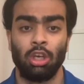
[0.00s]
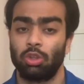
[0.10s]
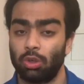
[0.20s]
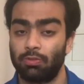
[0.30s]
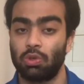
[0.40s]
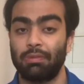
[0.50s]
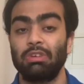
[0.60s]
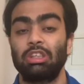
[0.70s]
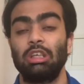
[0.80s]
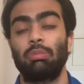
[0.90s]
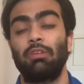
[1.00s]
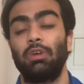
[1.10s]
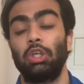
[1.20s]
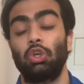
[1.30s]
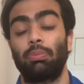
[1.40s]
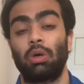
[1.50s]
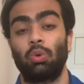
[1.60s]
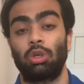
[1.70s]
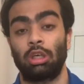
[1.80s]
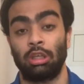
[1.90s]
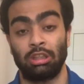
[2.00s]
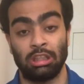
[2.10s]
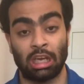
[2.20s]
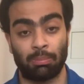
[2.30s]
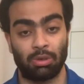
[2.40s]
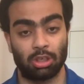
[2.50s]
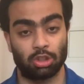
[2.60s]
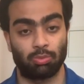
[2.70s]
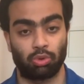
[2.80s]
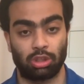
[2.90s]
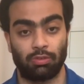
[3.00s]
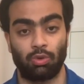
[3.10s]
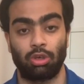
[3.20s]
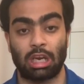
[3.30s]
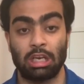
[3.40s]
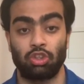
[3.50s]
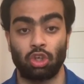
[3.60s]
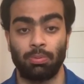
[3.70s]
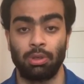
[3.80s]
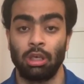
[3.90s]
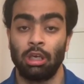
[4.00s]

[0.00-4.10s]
So if you haven't seen my video about the application process for grad jobs,